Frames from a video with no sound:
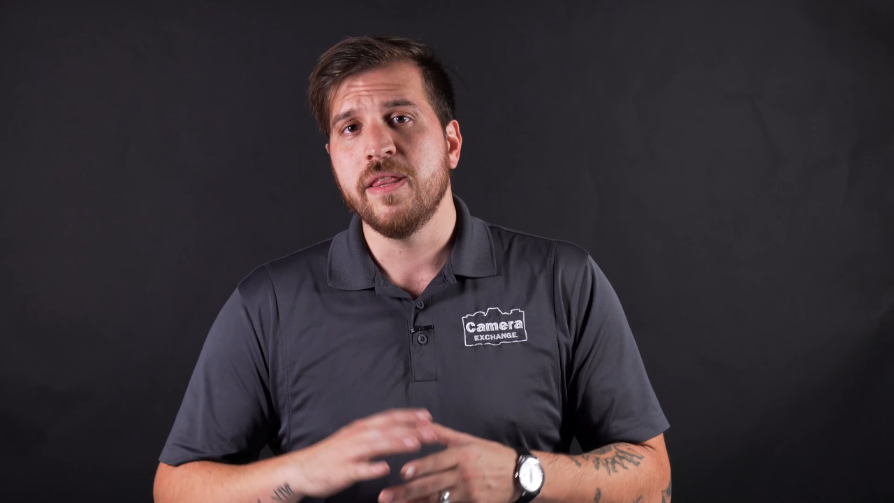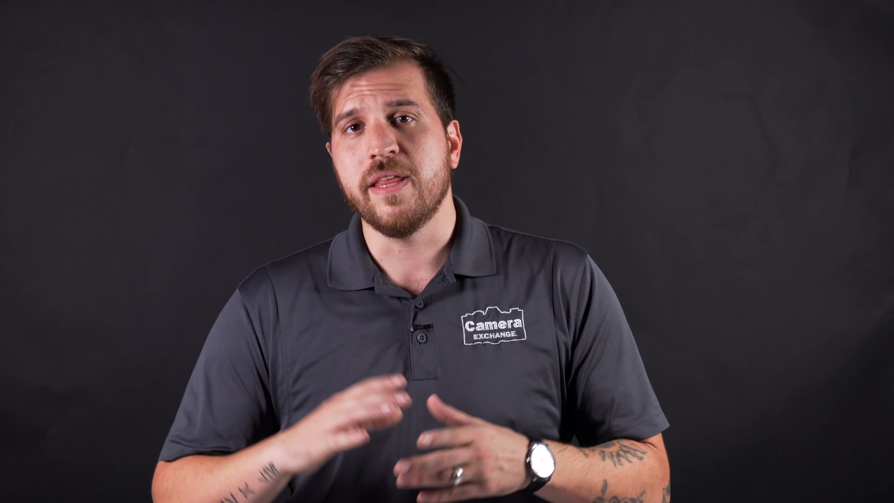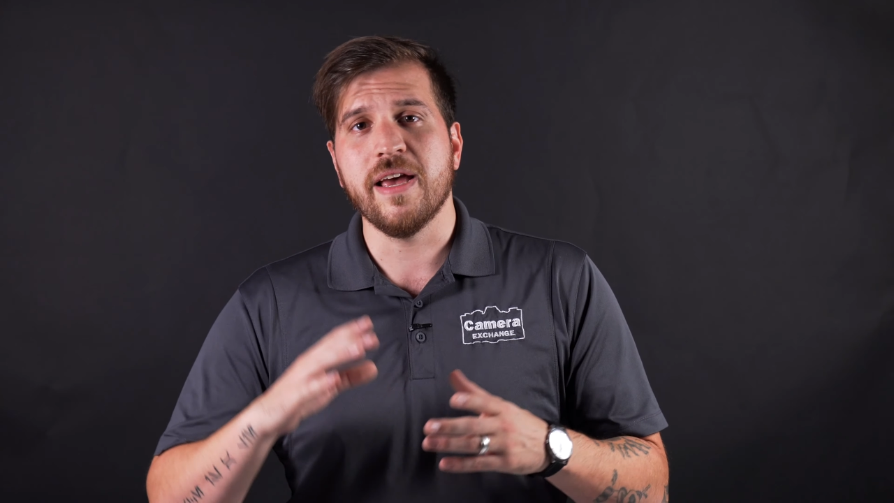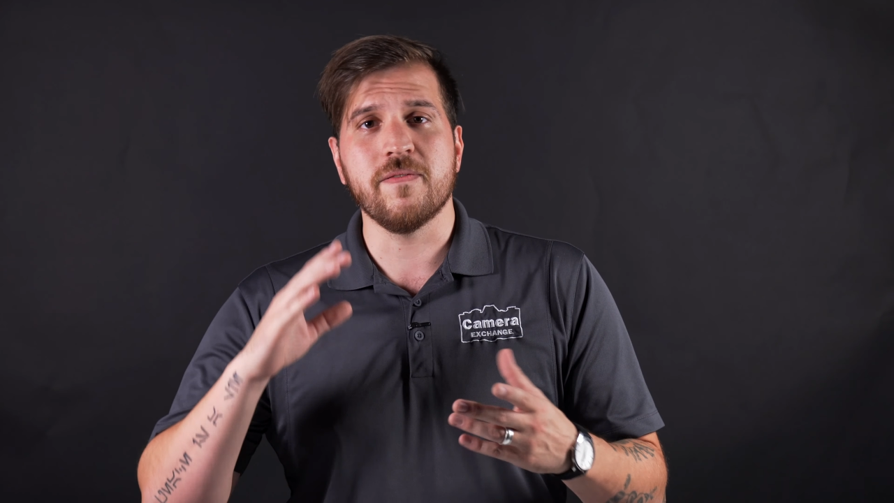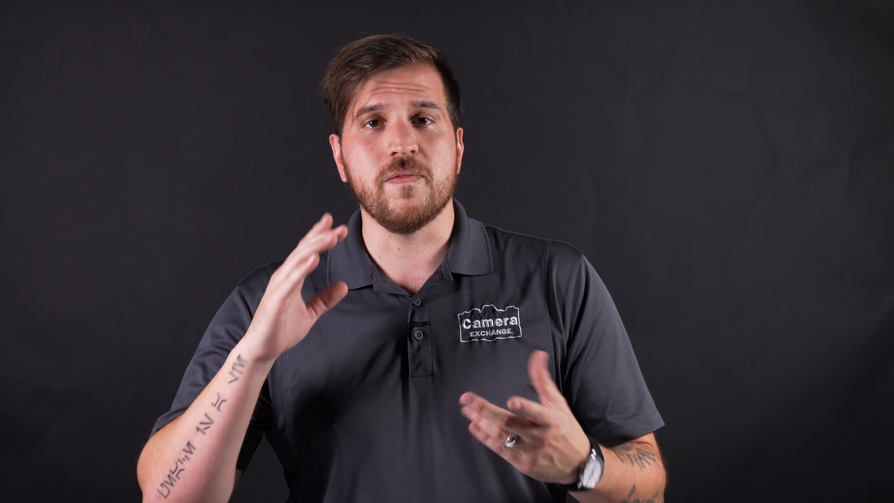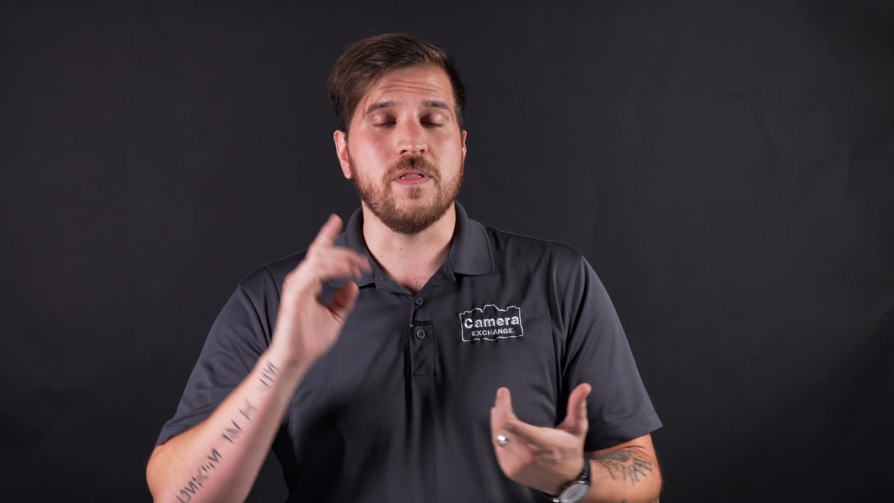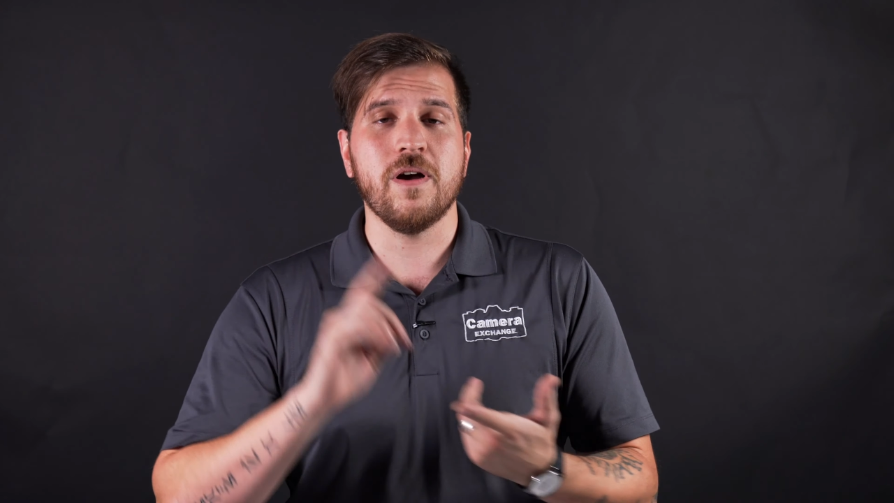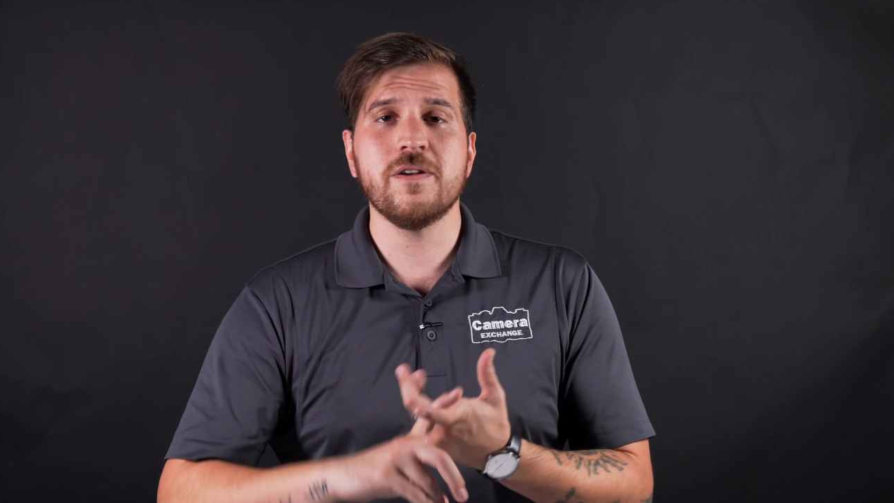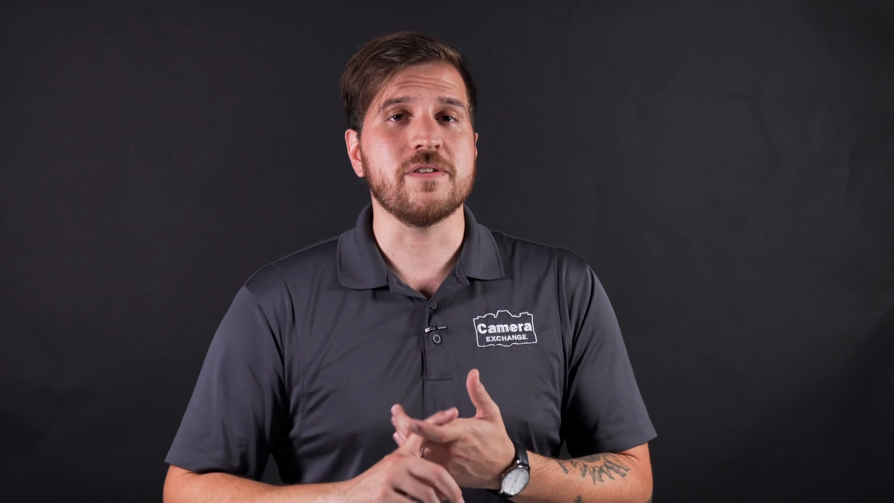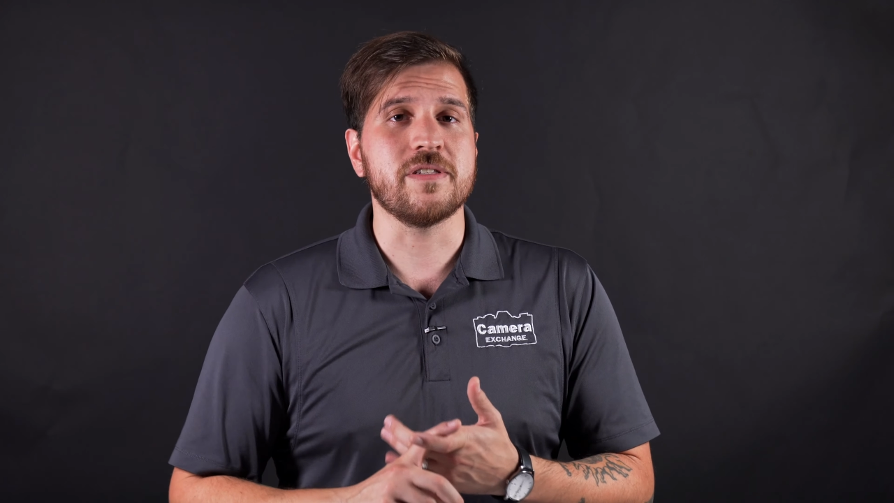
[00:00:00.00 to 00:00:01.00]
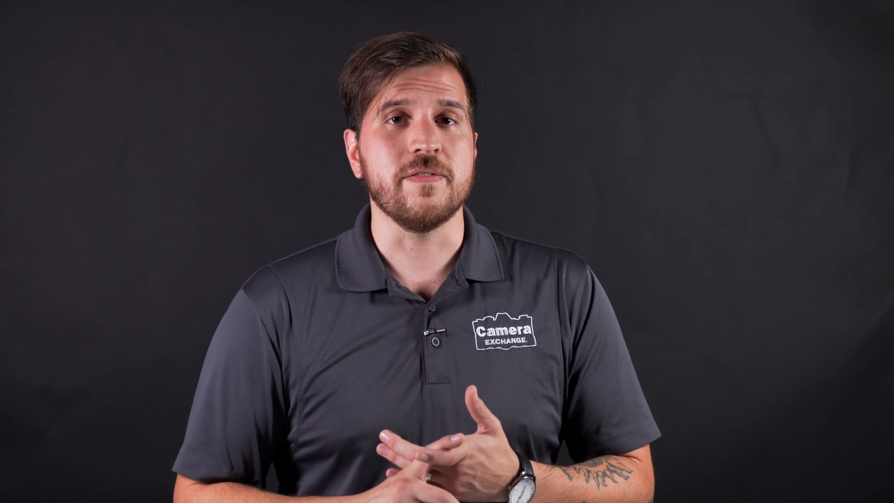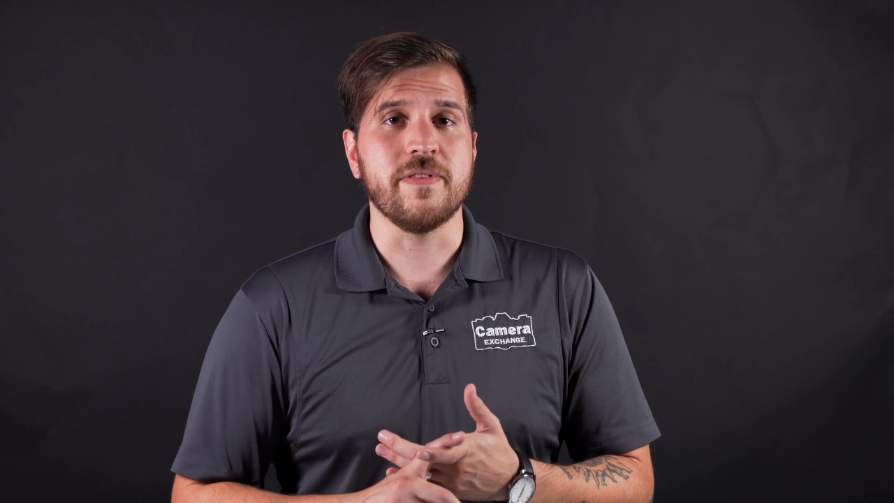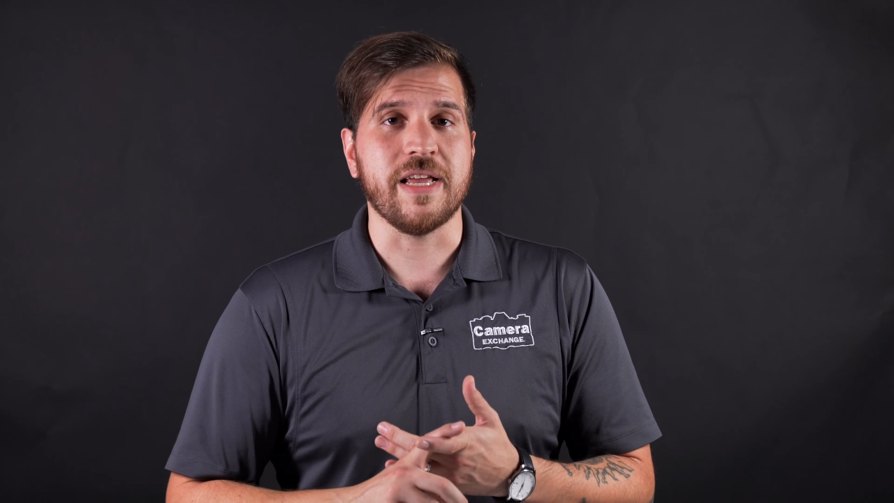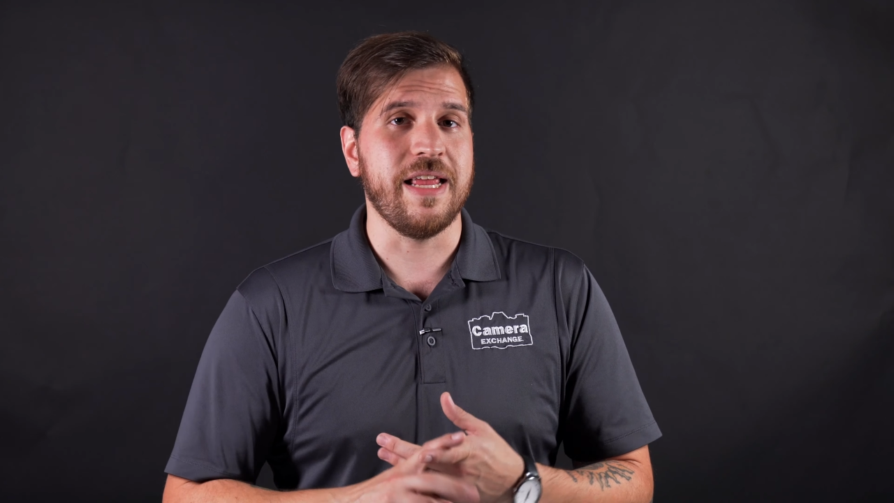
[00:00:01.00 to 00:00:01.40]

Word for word: They have larger stuff that